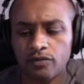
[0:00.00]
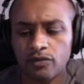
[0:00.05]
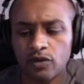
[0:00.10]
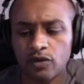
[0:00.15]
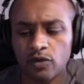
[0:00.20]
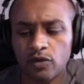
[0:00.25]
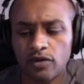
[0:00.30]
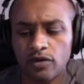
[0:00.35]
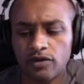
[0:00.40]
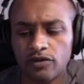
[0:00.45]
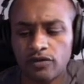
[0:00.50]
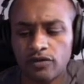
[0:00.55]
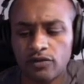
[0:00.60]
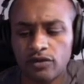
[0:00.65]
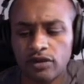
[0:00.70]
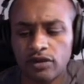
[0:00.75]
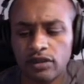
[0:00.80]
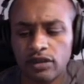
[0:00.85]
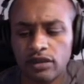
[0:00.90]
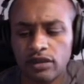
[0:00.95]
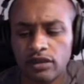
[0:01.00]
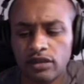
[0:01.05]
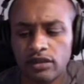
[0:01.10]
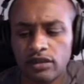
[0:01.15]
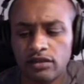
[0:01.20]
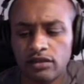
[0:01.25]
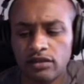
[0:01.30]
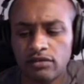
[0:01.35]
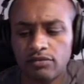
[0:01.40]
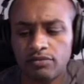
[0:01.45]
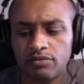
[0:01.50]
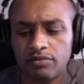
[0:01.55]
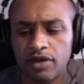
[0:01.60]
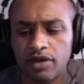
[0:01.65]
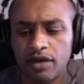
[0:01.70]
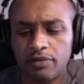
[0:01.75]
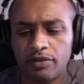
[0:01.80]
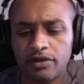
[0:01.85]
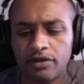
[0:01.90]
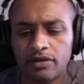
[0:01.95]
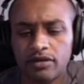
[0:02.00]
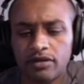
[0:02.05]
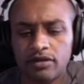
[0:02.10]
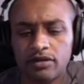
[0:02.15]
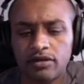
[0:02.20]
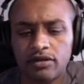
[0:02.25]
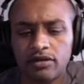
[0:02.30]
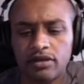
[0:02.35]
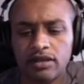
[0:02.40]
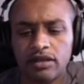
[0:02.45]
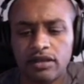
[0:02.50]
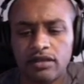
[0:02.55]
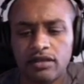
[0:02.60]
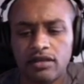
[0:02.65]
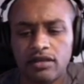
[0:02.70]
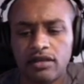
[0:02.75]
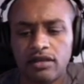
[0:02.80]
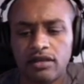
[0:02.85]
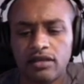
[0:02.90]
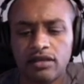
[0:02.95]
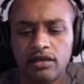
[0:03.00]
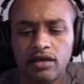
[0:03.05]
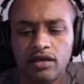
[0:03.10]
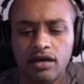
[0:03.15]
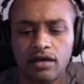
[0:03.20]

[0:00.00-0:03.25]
was really popular in the